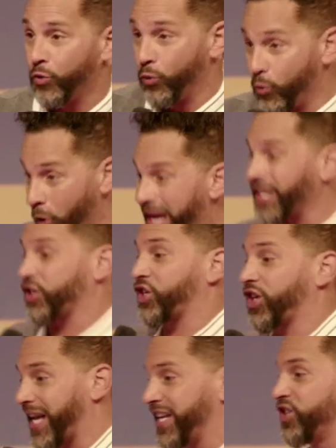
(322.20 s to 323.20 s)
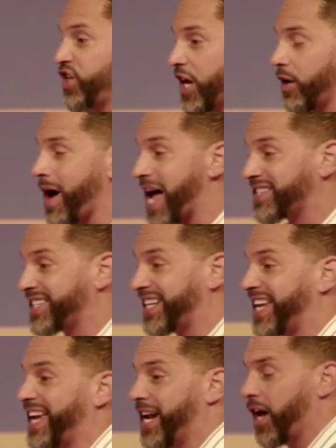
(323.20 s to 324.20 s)
rich in
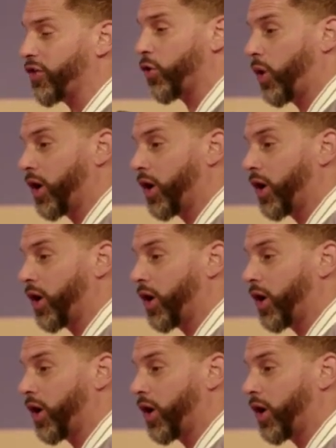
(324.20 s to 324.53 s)
generosity. In other